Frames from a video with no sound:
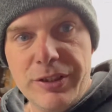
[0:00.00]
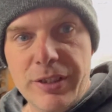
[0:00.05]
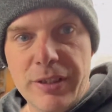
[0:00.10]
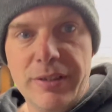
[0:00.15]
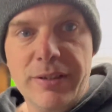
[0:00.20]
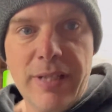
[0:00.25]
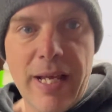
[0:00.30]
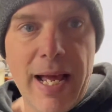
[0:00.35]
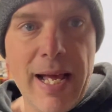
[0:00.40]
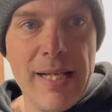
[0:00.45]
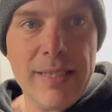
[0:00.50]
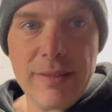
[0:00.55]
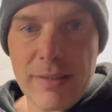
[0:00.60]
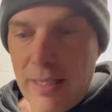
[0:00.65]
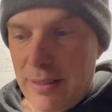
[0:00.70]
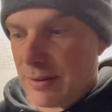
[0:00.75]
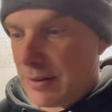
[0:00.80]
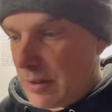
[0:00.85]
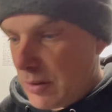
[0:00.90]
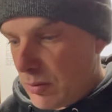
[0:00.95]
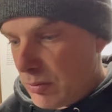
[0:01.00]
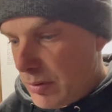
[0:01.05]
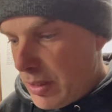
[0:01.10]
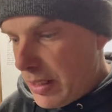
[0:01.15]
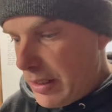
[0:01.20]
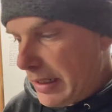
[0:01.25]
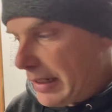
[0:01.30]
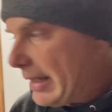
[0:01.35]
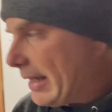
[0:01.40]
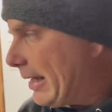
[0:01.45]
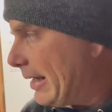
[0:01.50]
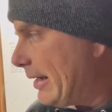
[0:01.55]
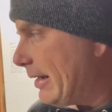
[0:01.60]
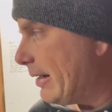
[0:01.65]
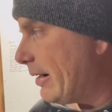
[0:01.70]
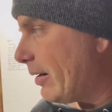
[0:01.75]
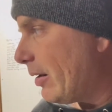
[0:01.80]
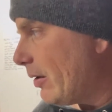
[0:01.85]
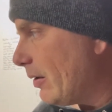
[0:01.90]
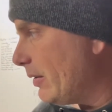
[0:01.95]
just ask. I still run the key
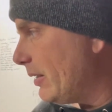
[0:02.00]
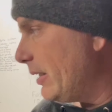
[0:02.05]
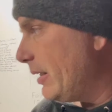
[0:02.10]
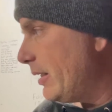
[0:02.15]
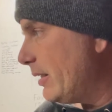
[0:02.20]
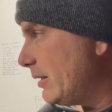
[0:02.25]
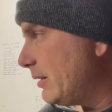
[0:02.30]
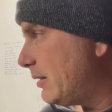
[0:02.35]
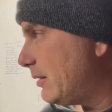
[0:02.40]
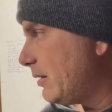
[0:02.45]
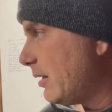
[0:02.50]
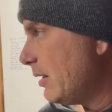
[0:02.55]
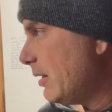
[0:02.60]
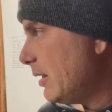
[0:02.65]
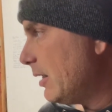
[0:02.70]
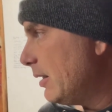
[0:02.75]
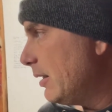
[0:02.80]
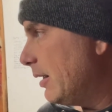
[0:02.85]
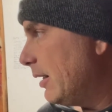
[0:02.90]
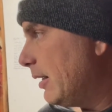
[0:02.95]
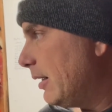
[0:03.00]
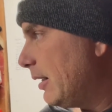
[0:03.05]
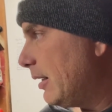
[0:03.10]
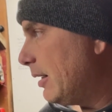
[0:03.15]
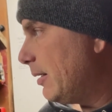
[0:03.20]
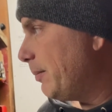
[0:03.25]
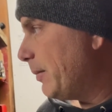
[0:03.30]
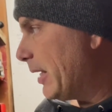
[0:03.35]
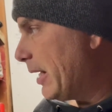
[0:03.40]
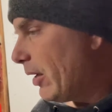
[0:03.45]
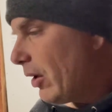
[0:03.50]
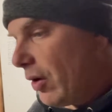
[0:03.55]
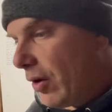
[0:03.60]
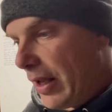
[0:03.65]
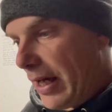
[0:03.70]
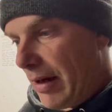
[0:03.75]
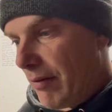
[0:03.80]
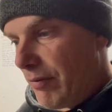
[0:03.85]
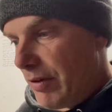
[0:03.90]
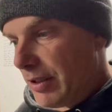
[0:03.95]
in all these. They all
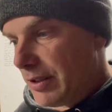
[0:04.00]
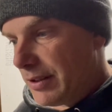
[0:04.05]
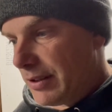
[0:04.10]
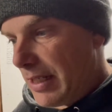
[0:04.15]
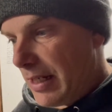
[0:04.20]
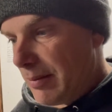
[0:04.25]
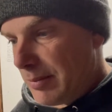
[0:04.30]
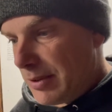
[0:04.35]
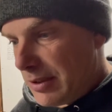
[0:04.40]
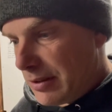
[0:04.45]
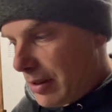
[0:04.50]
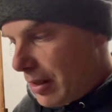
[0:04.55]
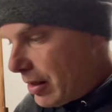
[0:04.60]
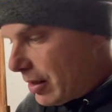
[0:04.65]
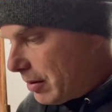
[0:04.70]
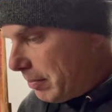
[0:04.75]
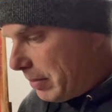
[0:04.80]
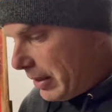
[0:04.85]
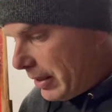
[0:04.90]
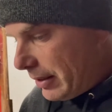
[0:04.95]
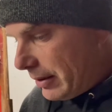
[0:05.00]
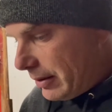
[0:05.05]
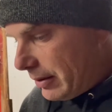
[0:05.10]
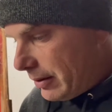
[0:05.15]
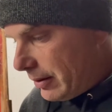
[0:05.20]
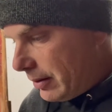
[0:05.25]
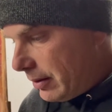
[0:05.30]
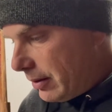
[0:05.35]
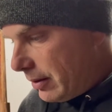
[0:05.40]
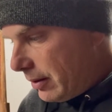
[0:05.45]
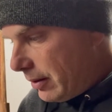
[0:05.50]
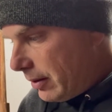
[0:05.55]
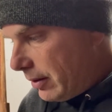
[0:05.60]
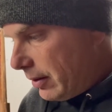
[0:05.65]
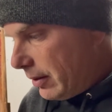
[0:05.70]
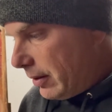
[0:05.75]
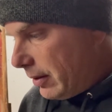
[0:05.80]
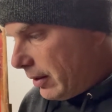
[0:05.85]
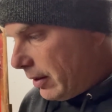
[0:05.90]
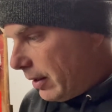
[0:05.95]
have the same starter button,
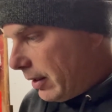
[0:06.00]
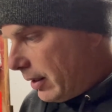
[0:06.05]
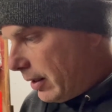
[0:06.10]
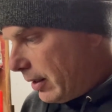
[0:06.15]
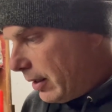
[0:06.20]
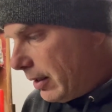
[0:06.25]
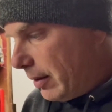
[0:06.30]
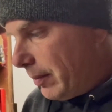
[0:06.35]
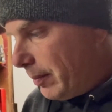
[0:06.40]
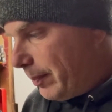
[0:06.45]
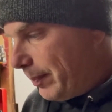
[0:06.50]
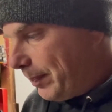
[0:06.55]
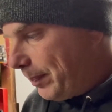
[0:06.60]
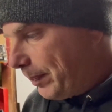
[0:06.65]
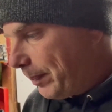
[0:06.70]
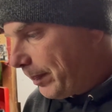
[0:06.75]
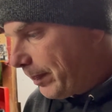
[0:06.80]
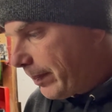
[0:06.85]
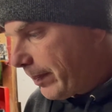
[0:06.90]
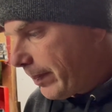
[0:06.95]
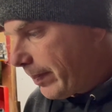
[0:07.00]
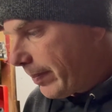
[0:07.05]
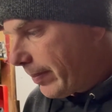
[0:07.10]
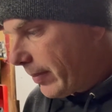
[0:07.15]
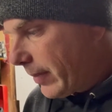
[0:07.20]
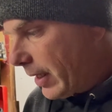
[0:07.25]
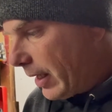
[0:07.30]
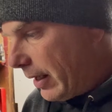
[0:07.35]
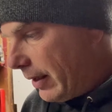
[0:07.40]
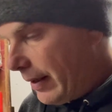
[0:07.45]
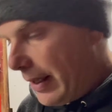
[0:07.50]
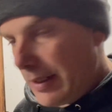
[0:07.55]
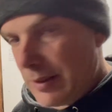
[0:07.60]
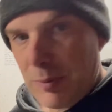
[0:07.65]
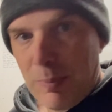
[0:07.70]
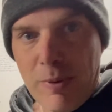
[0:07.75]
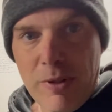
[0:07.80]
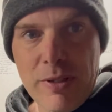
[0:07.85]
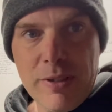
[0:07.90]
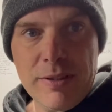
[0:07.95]
and that's
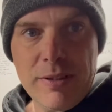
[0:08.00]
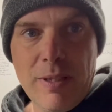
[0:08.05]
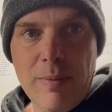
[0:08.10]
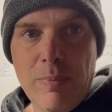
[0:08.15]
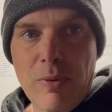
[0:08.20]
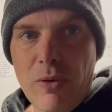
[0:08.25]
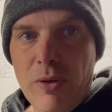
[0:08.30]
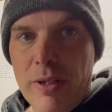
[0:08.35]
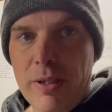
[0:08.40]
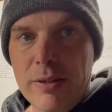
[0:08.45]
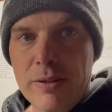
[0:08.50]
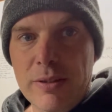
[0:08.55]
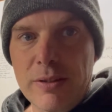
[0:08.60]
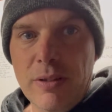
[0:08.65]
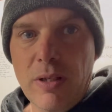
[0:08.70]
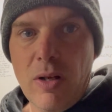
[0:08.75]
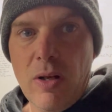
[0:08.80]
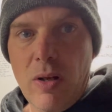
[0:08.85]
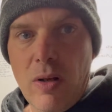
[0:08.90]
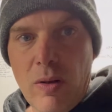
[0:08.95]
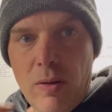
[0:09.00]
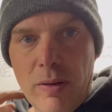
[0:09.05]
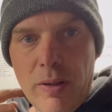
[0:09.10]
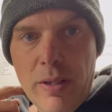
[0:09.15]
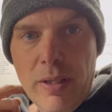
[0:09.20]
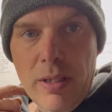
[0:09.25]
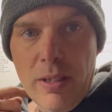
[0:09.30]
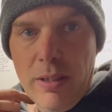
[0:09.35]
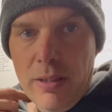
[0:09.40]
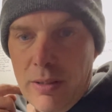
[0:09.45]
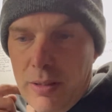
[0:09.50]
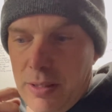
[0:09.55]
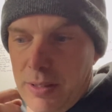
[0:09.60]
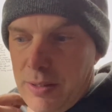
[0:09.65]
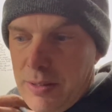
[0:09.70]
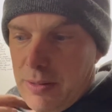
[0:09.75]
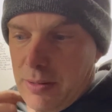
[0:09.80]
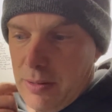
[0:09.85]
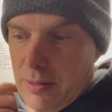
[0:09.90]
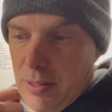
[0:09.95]
pretty simple to install. You
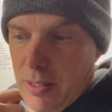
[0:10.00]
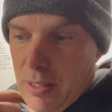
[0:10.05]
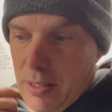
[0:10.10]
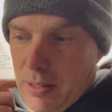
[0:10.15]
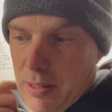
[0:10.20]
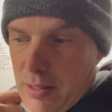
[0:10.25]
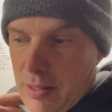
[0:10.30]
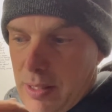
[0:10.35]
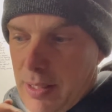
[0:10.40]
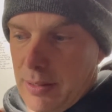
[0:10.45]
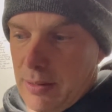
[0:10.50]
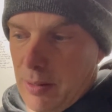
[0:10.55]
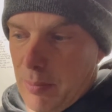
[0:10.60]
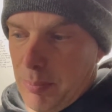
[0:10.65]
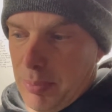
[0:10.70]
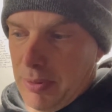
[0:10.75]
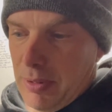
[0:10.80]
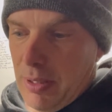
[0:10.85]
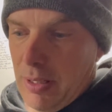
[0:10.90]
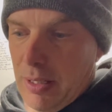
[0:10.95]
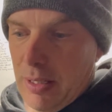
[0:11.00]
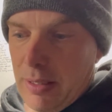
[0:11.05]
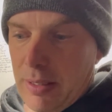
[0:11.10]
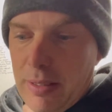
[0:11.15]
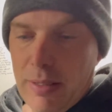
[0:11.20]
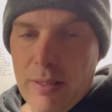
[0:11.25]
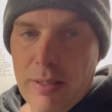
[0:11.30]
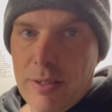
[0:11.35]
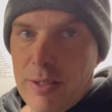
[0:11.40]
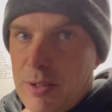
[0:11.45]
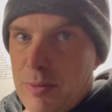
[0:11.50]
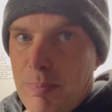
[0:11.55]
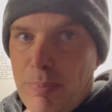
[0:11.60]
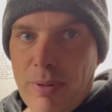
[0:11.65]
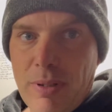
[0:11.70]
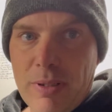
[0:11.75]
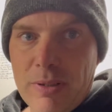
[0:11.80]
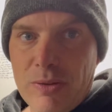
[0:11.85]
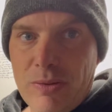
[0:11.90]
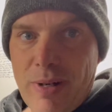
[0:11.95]
can get the plug and it just
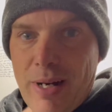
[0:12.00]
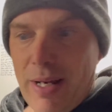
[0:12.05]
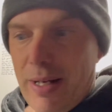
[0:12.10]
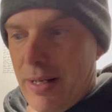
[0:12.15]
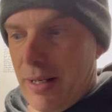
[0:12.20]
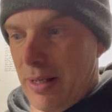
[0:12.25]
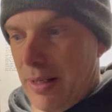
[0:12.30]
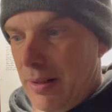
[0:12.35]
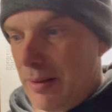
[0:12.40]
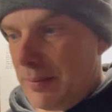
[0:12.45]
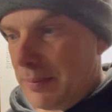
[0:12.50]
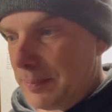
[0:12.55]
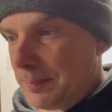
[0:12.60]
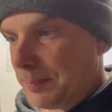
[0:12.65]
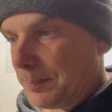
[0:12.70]
plugs right in.